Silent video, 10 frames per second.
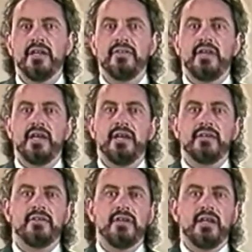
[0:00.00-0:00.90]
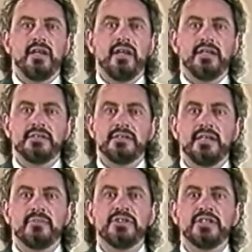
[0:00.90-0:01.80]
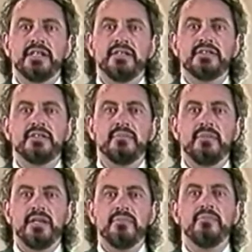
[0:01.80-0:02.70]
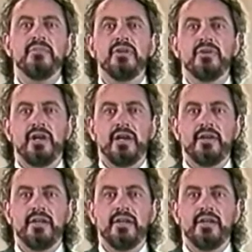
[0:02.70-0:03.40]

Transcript: that in some sense may mirror